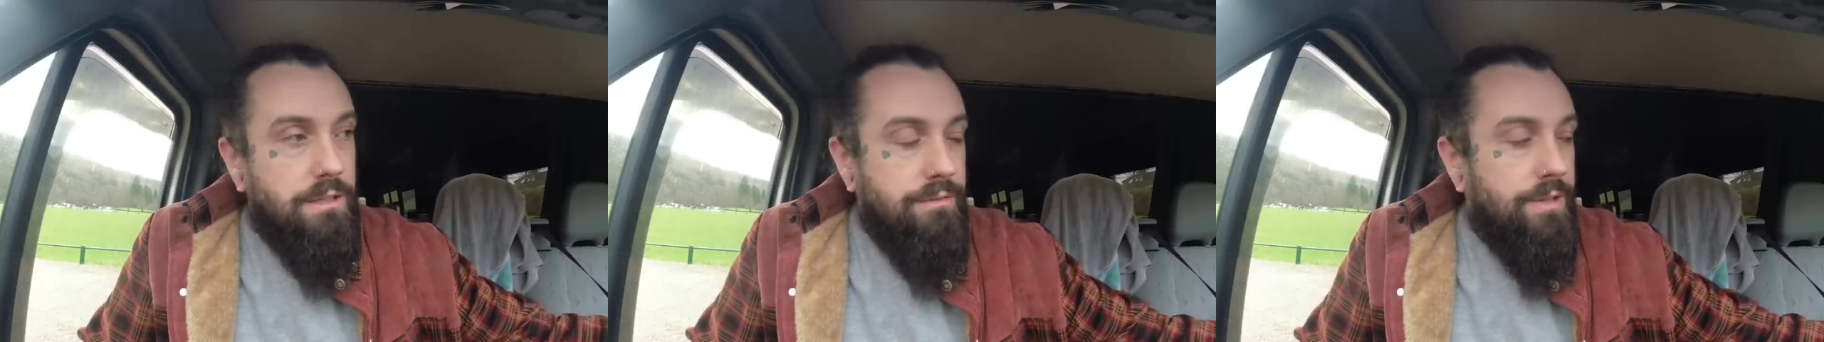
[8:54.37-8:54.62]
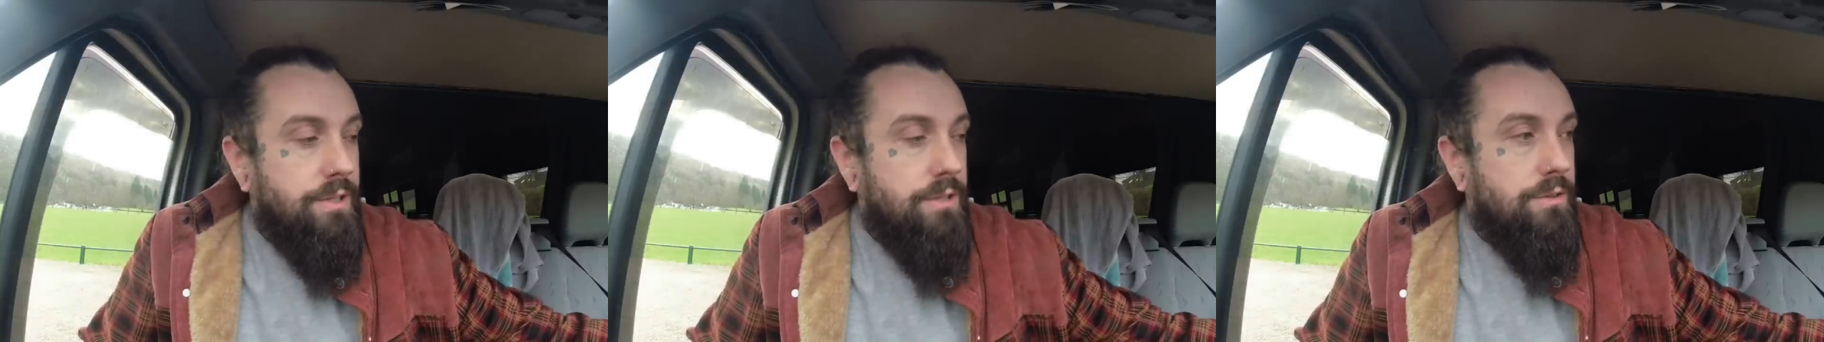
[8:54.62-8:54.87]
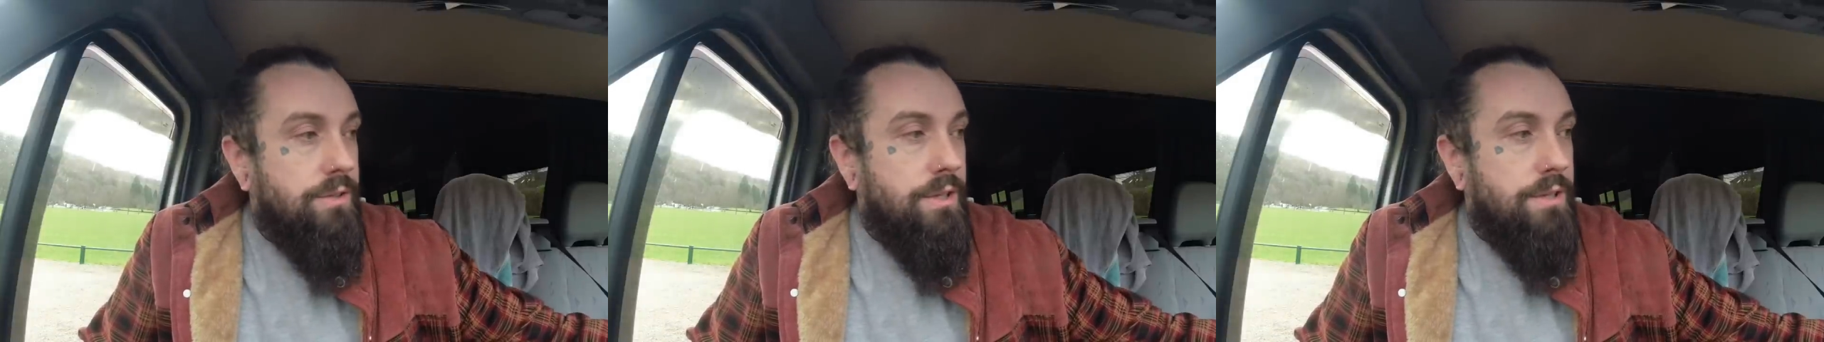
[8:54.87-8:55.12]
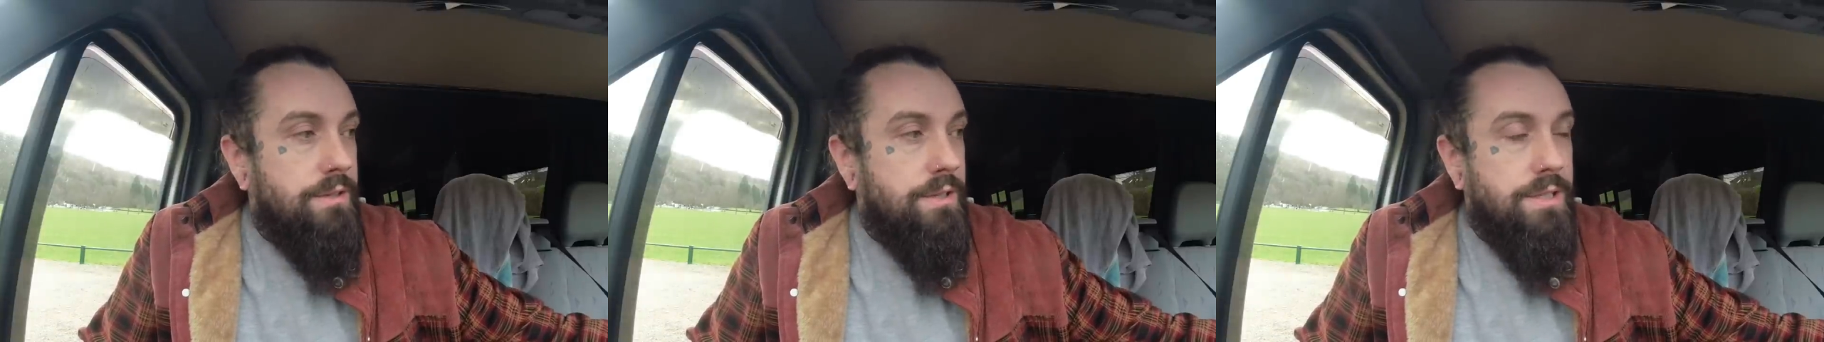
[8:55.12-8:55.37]
of the video, that
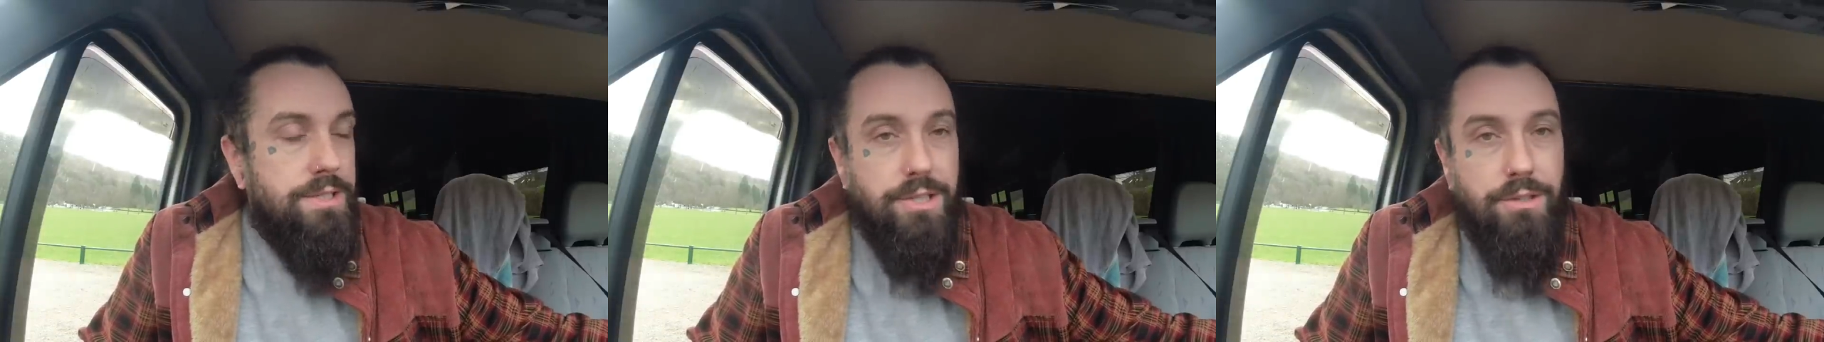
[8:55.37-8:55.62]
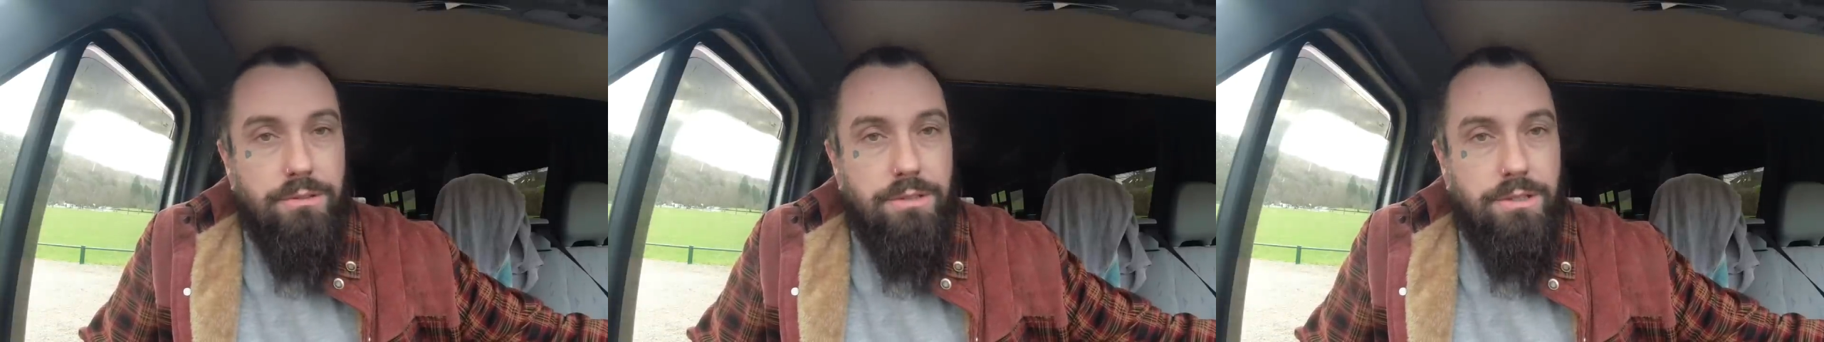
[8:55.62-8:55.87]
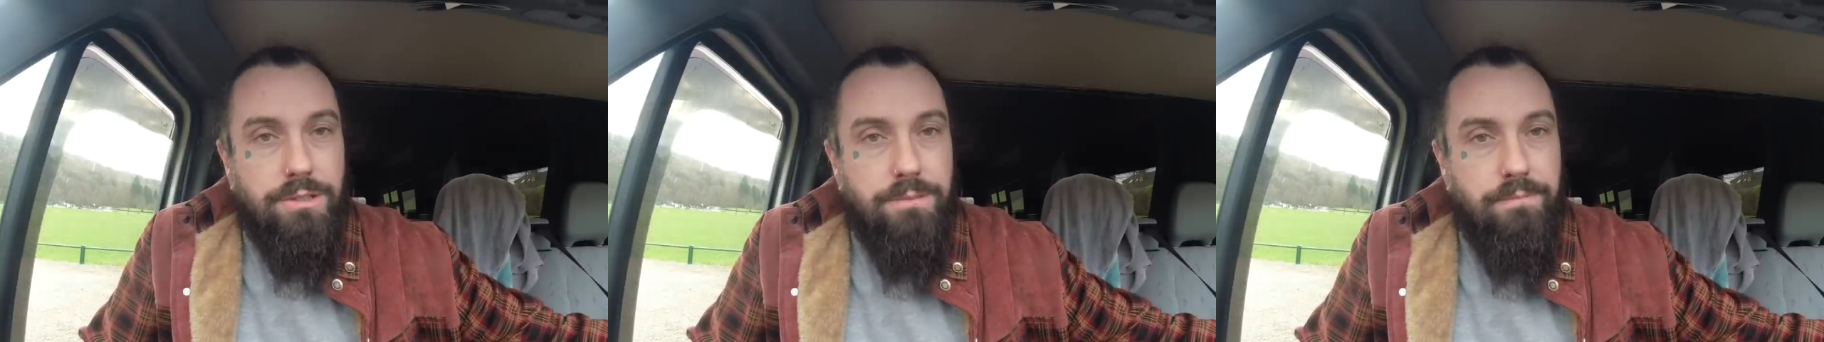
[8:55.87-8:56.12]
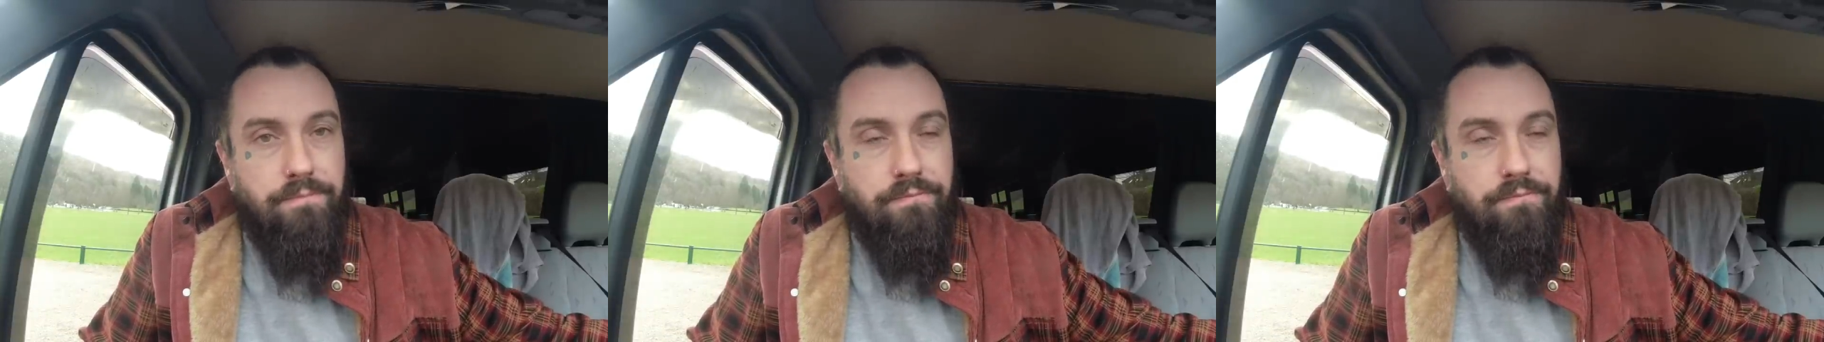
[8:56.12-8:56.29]
it's useless.